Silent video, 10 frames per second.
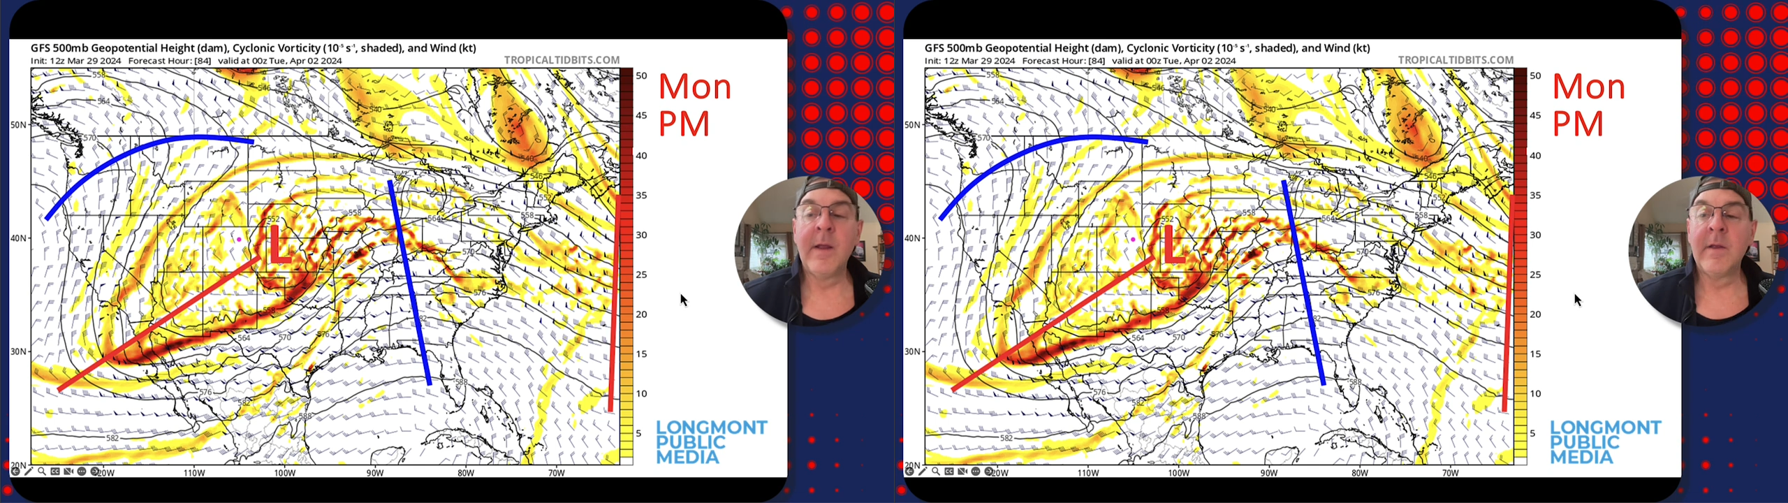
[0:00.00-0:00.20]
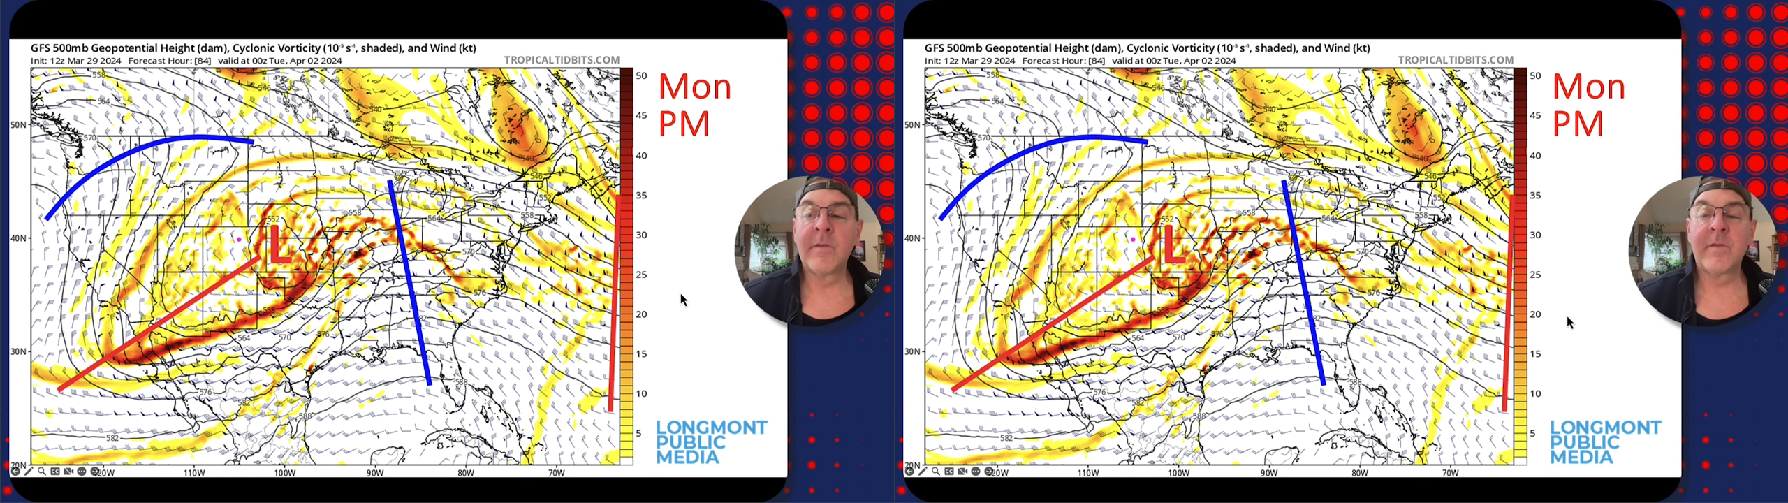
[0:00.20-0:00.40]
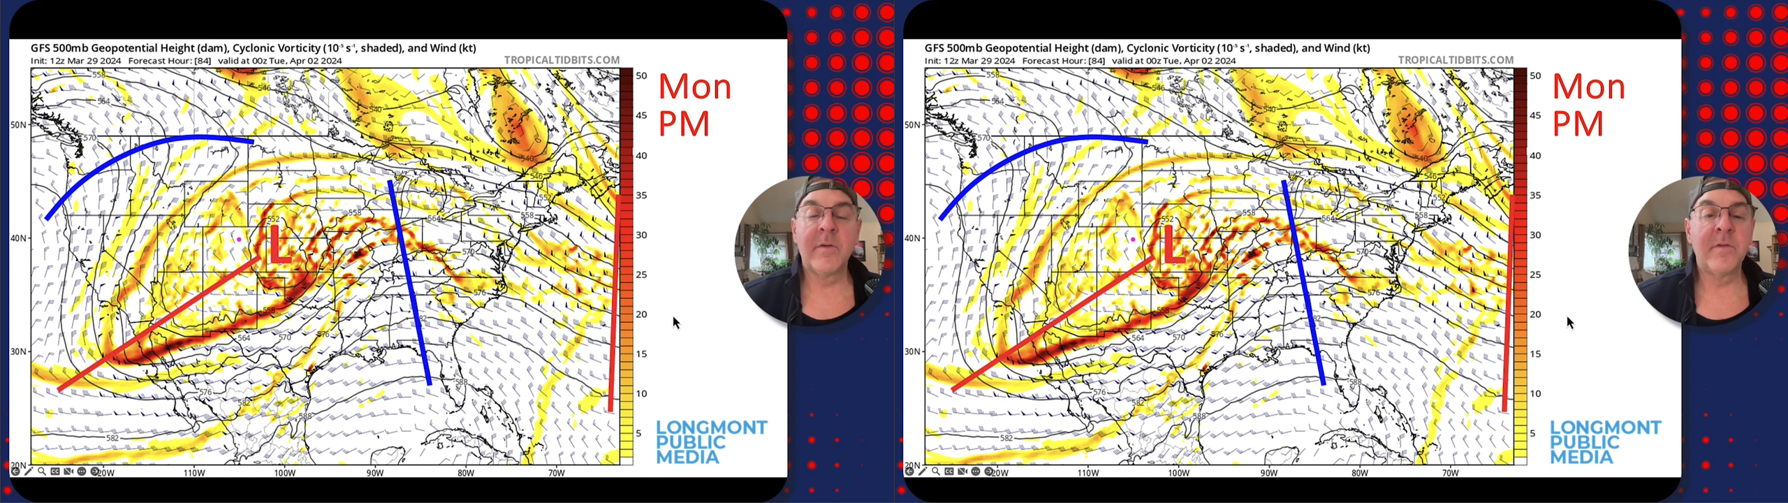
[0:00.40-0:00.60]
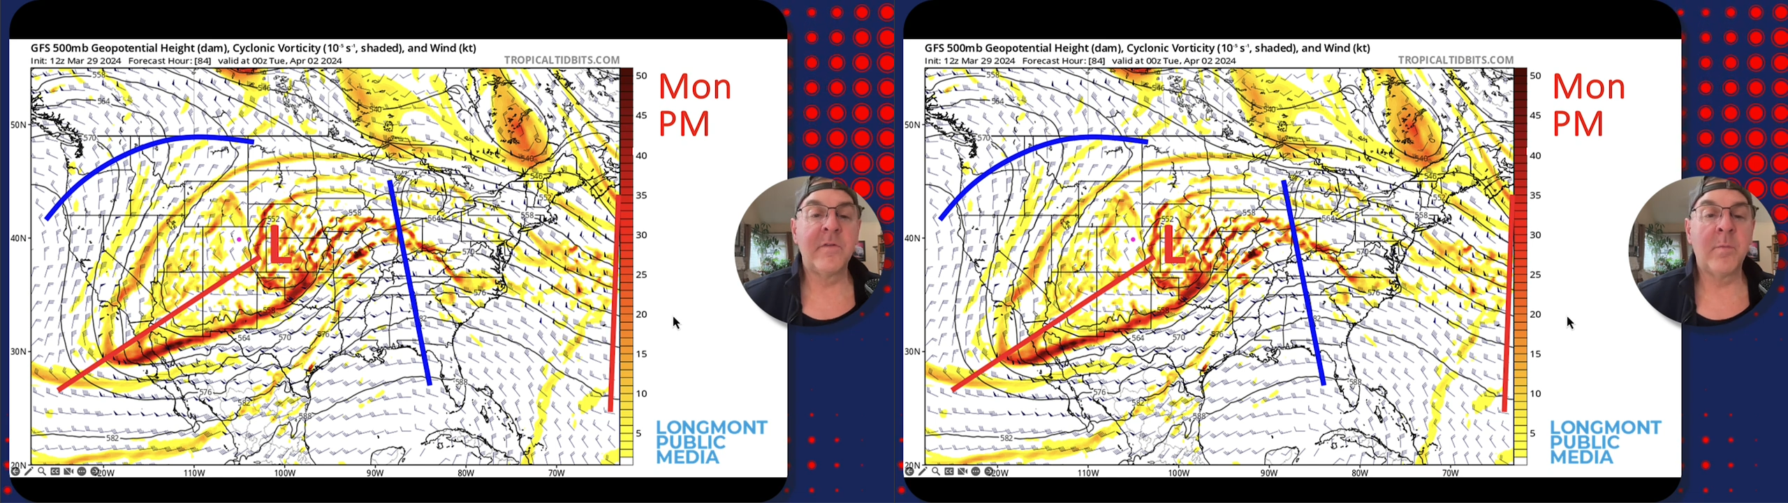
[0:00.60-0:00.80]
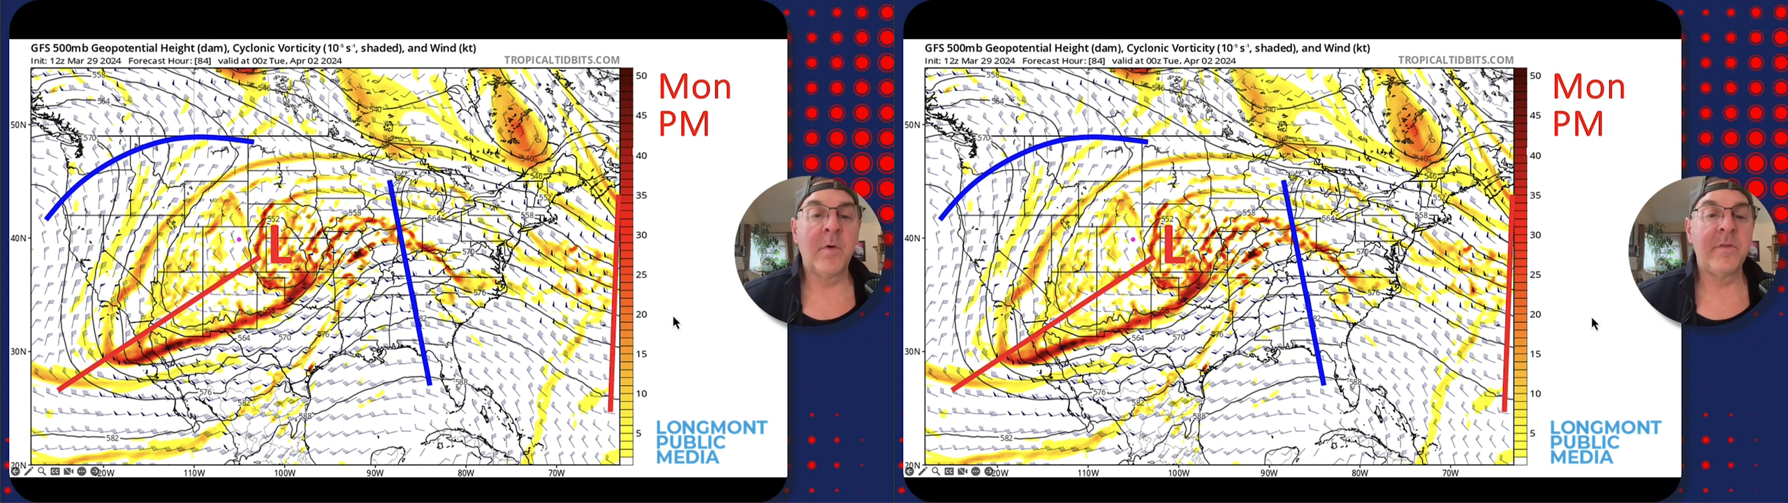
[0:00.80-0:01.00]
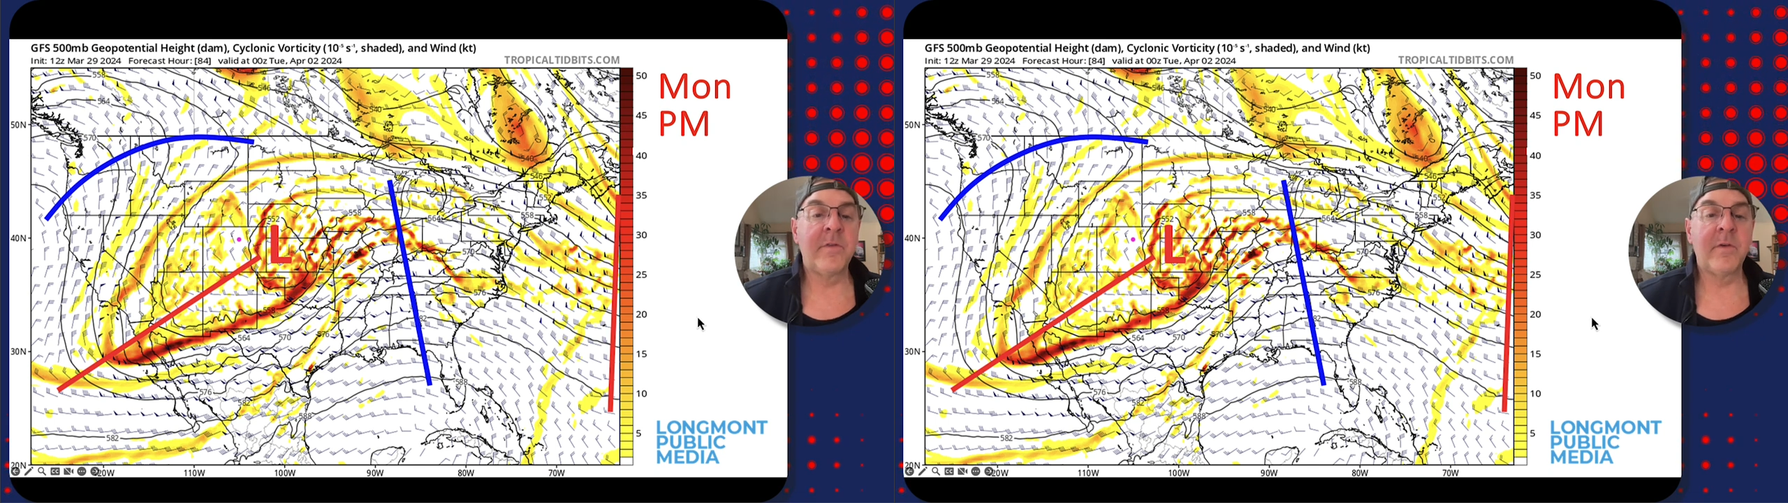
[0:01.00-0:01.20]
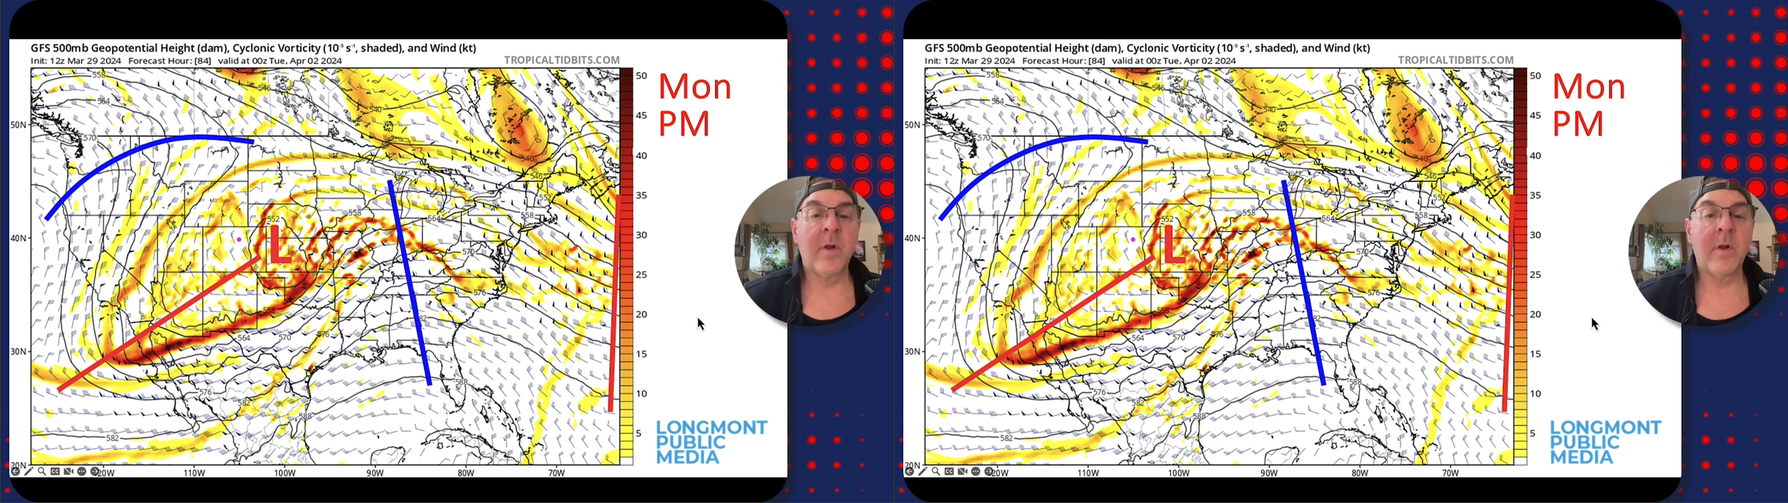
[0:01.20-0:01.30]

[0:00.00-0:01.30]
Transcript: surge of moisture at